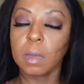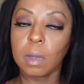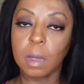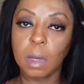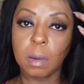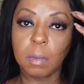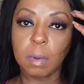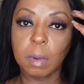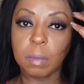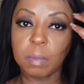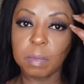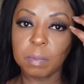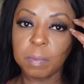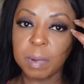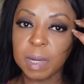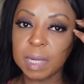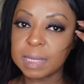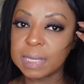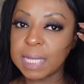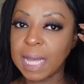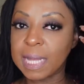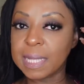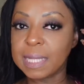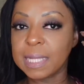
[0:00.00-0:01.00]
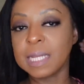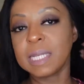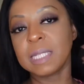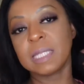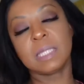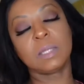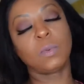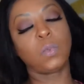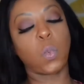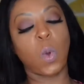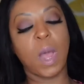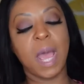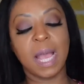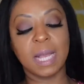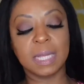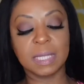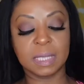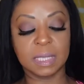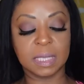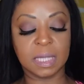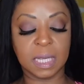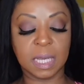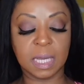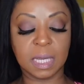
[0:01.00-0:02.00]
I'm gonna bust out this wax
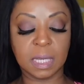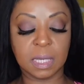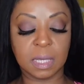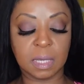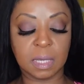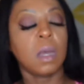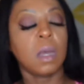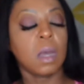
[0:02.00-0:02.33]
stick.